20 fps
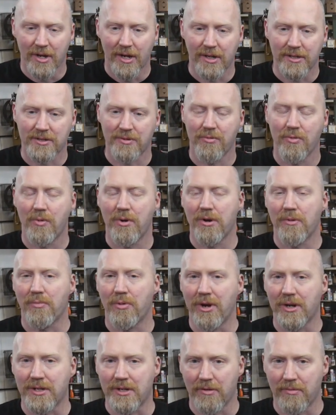So we wanted to
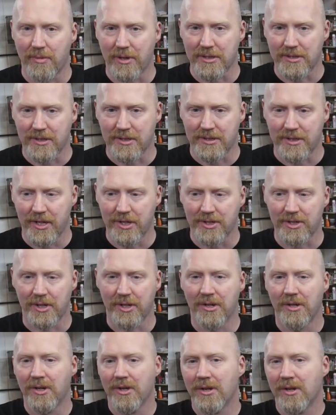bring it to everybody's
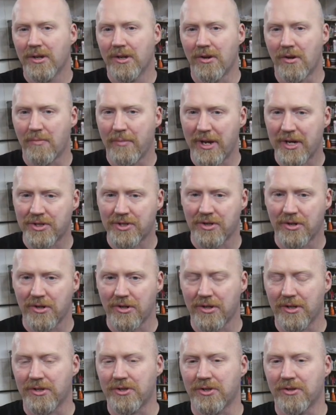attention, make
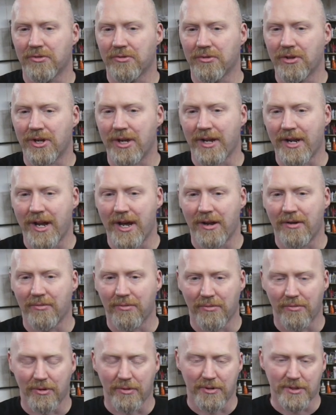sure that you're looking at it.
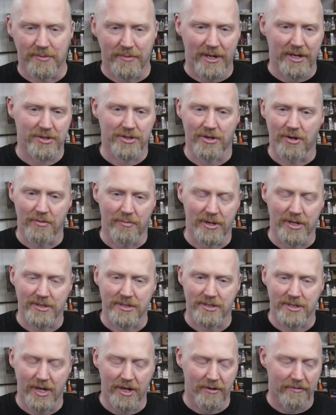We want to make sure everybody's
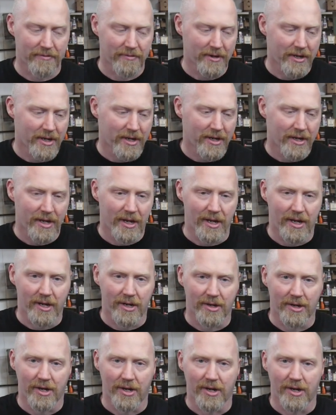safe.
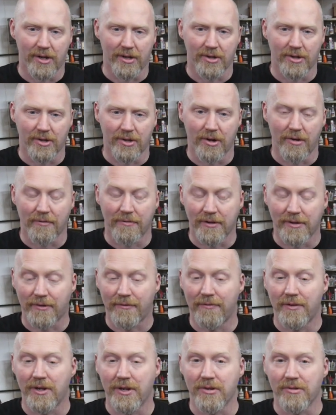And if
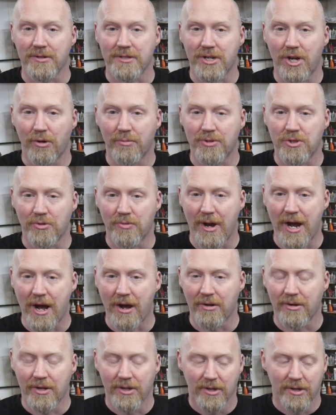this video has helped you
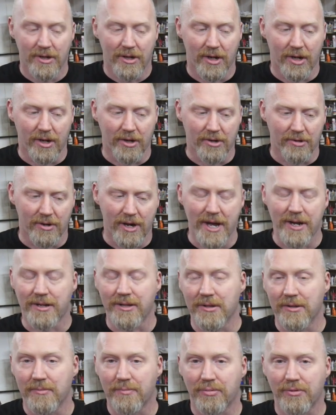out, you
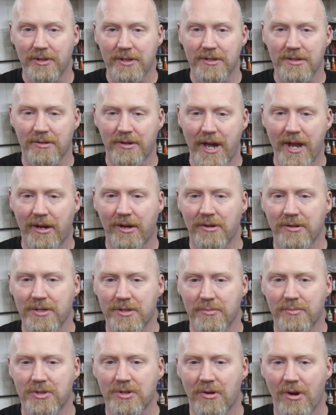liked it, please like or
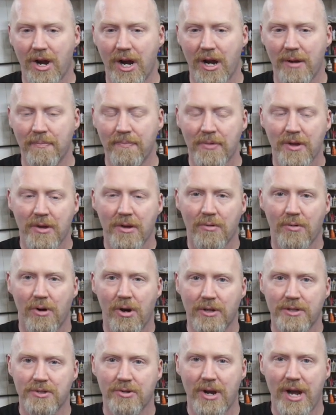subscribe. We'll
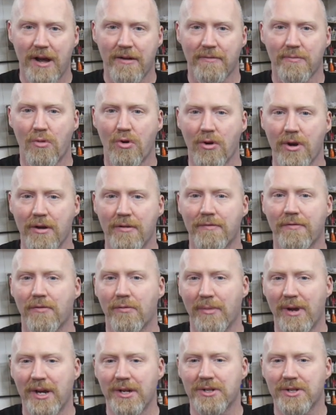also have more
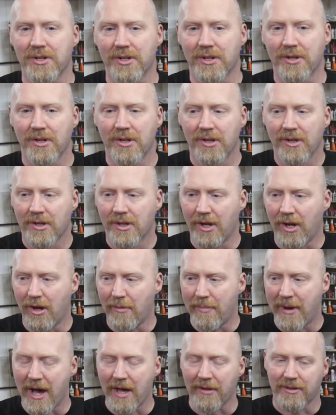information
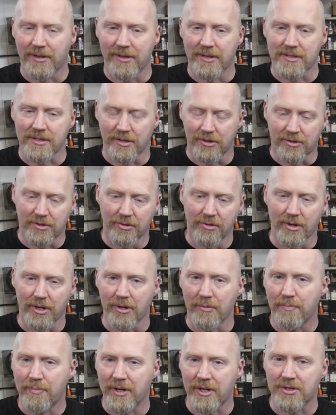about this,
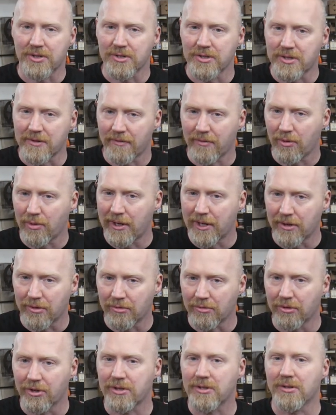including pictures of what it
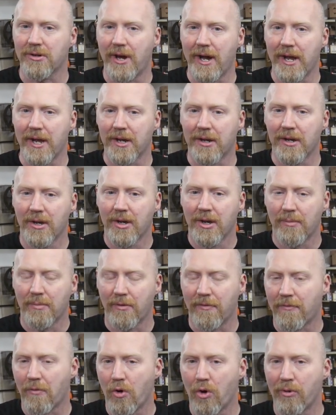looked like
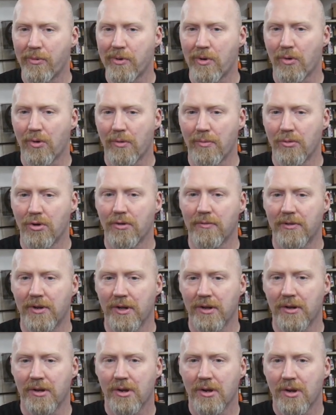before we removed
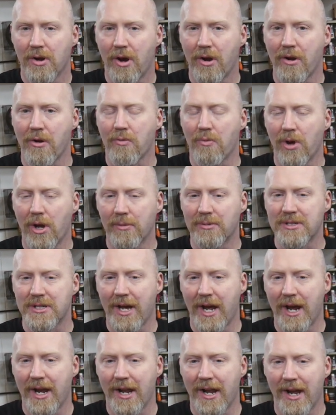it, on our
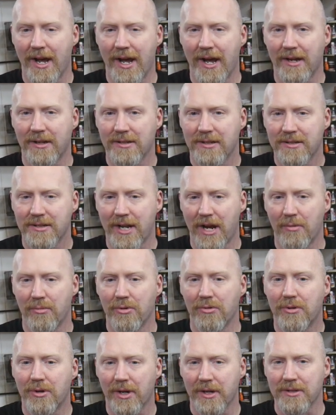website at
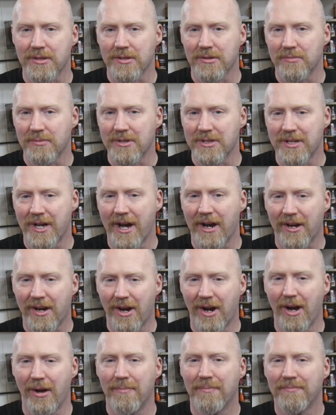
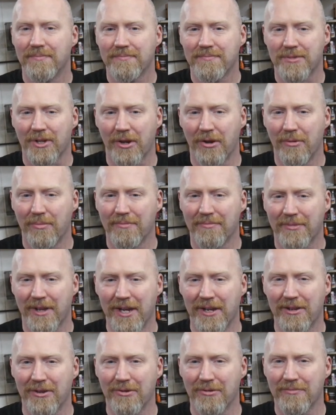taboocustoms.com. So
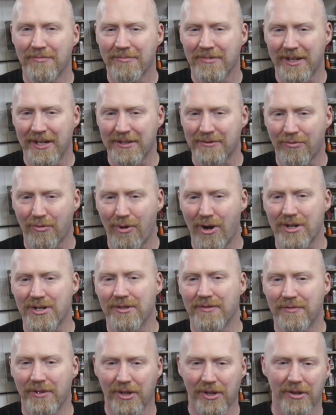thank you. Thanks for
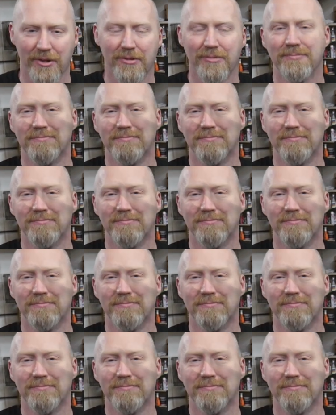watching the video.